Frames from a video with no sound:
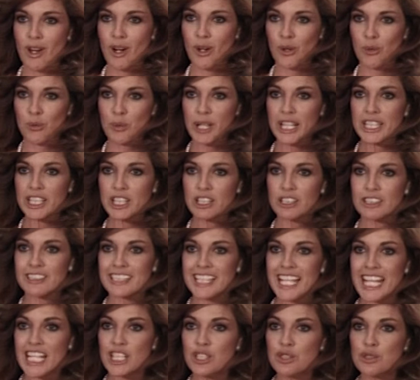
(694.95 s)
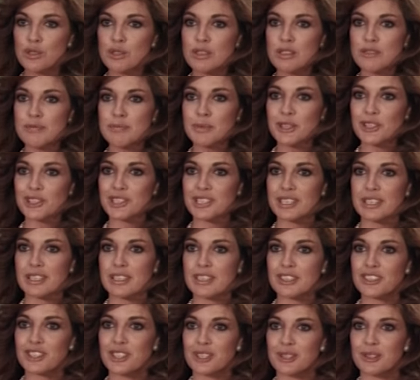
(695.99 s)
Kristin of attempted
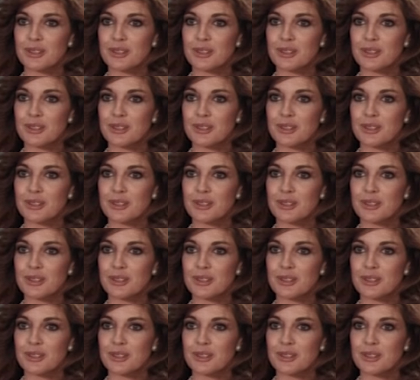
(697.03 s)
murder.